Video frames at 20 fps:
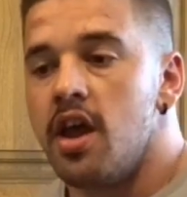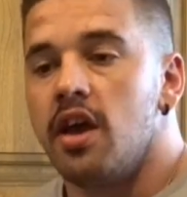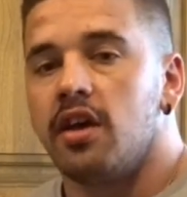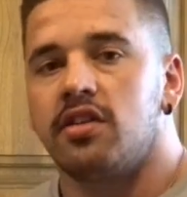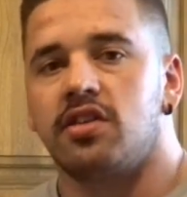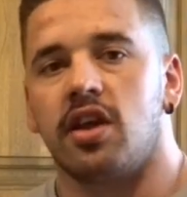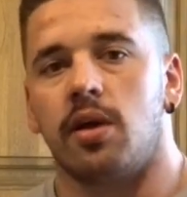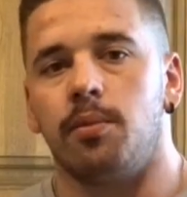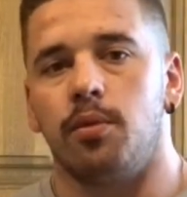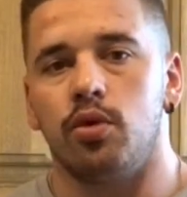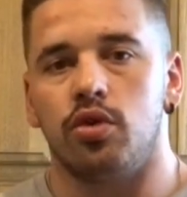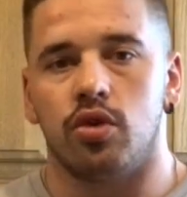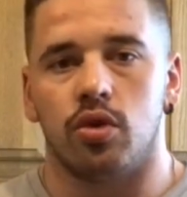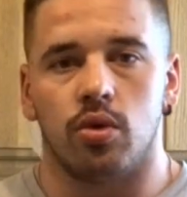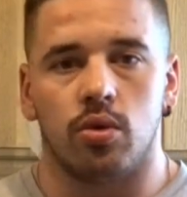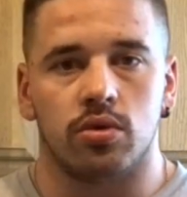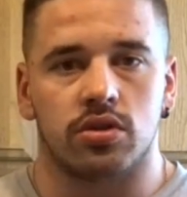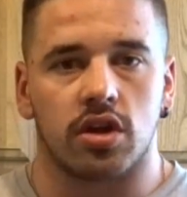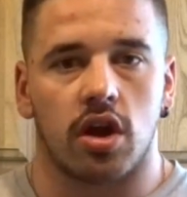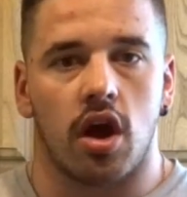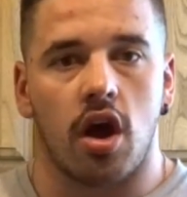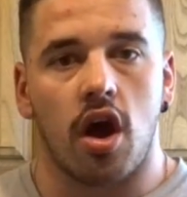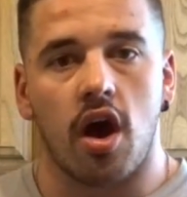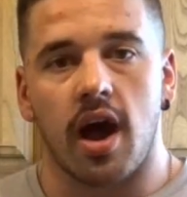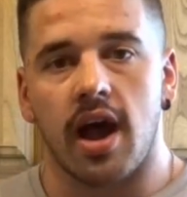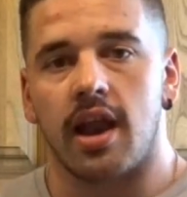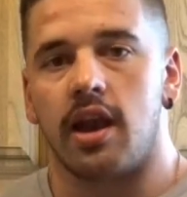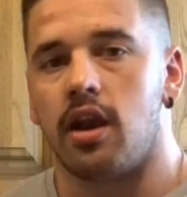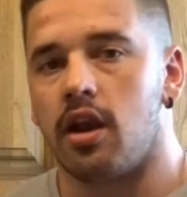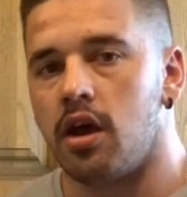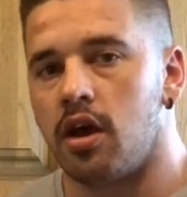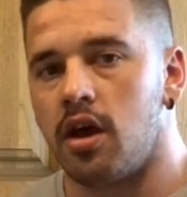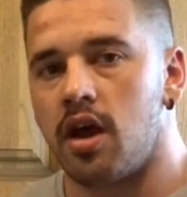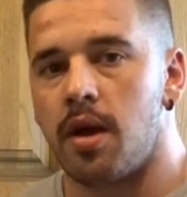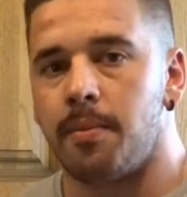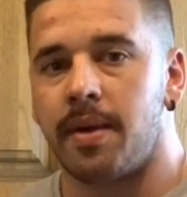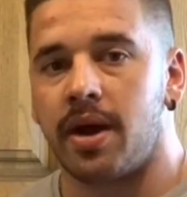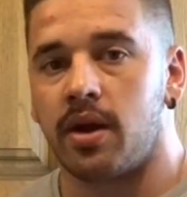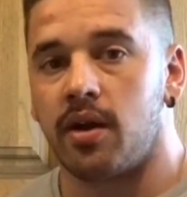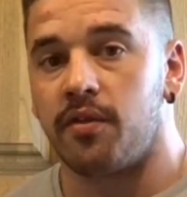Some will use high
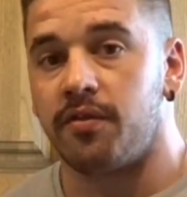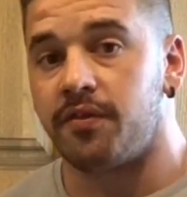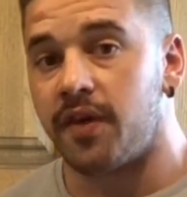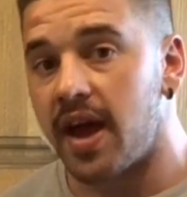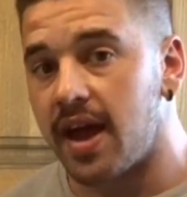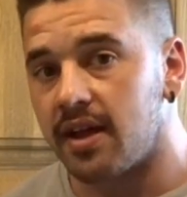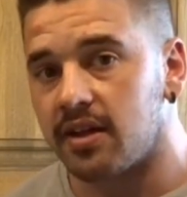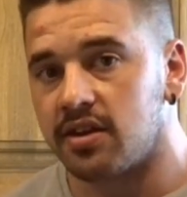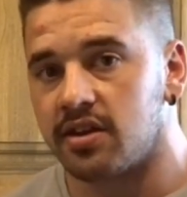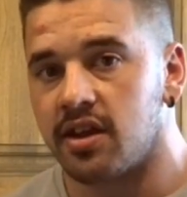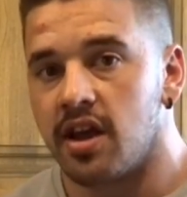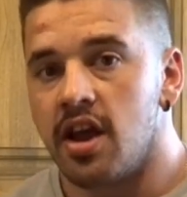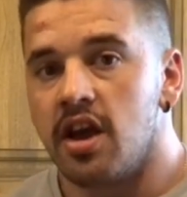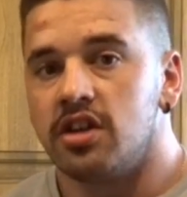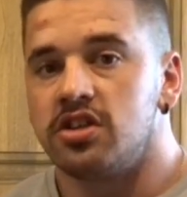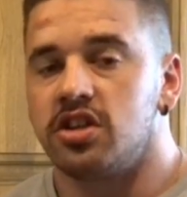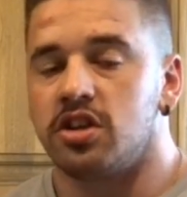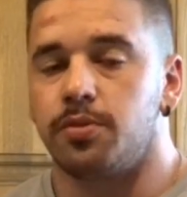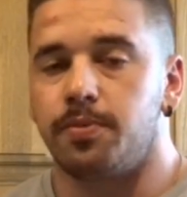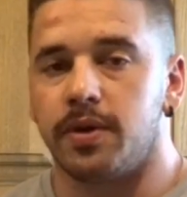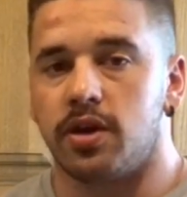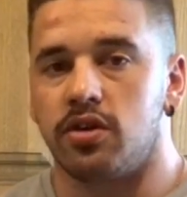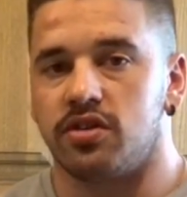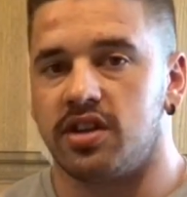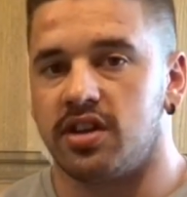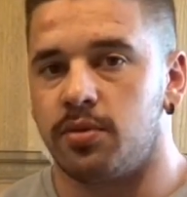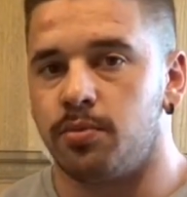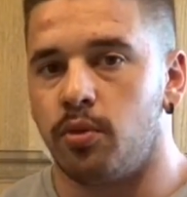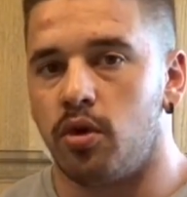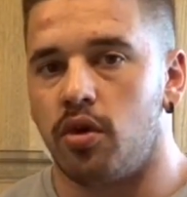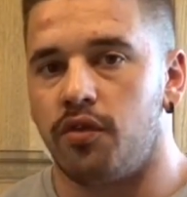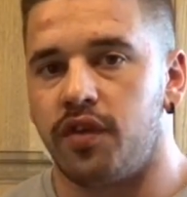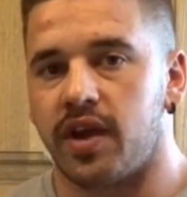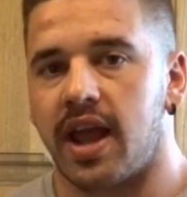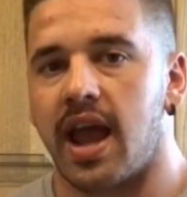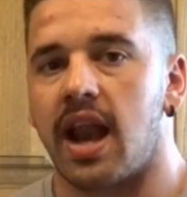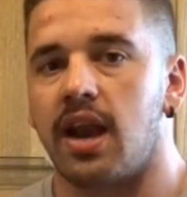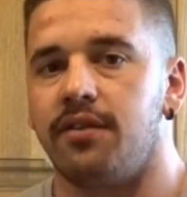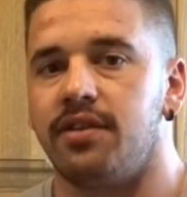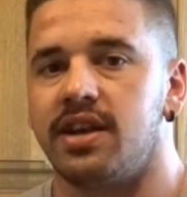amount of fats just because it's more of a
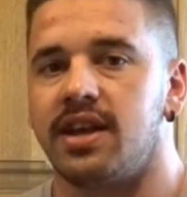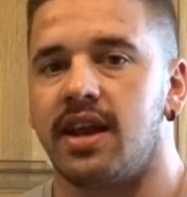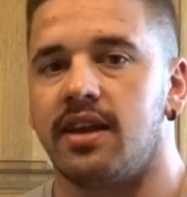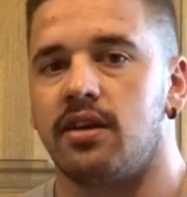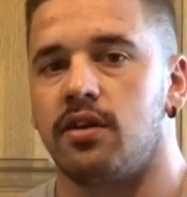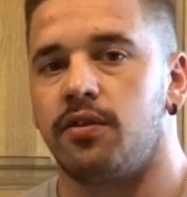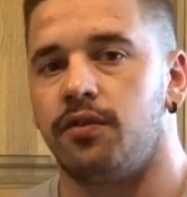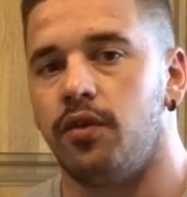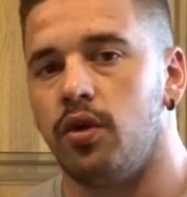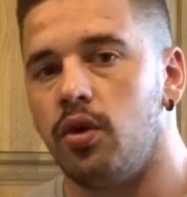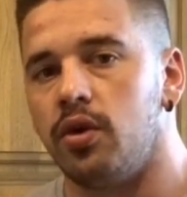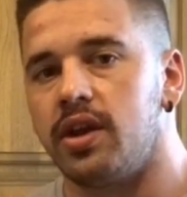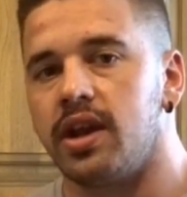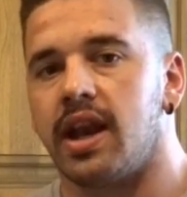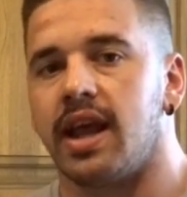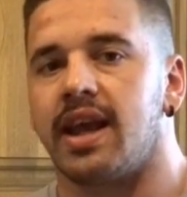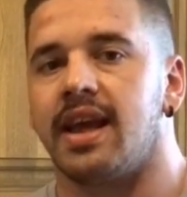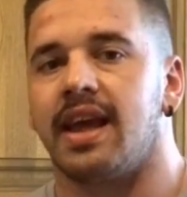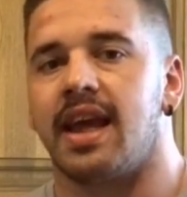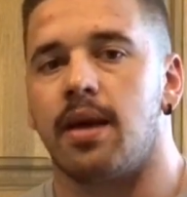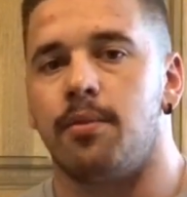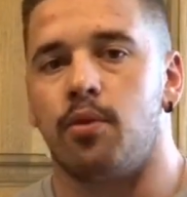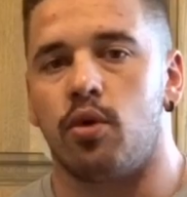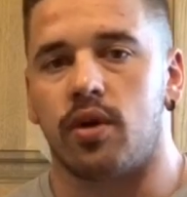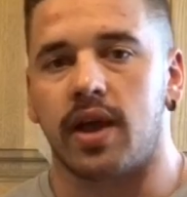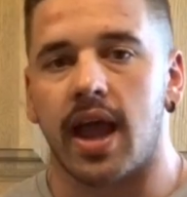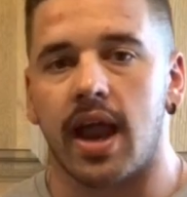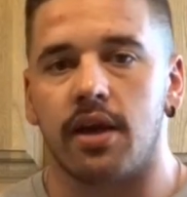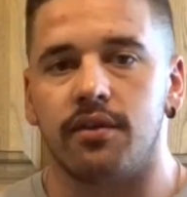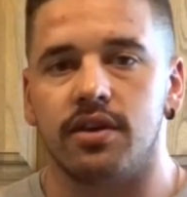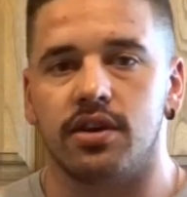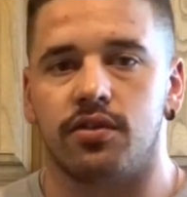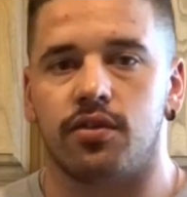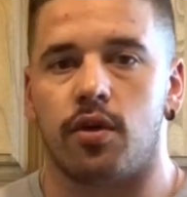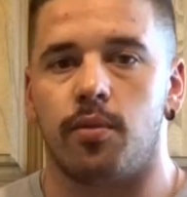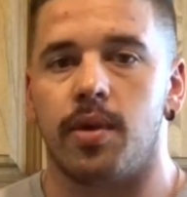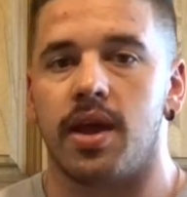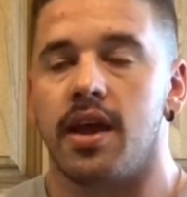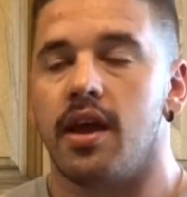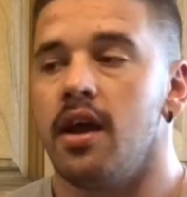calorie dense food and they can get more calories
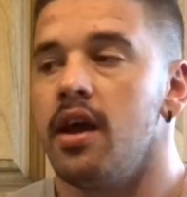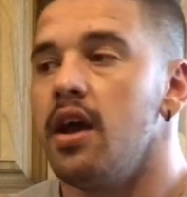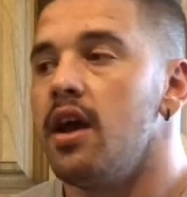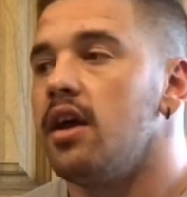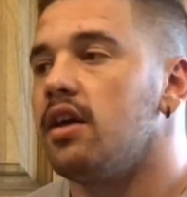from it.